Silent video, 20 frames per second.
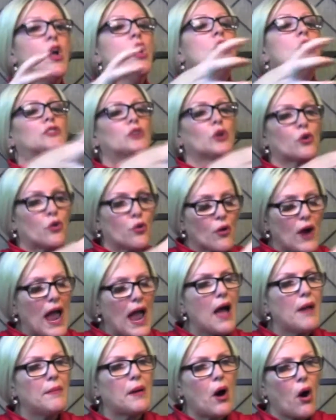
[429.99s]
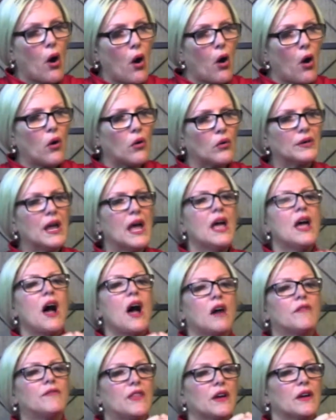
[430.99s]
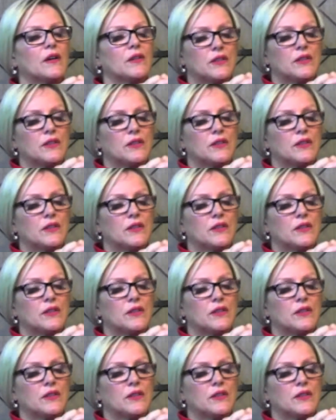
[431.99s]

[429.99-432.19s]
So grab a hold of the,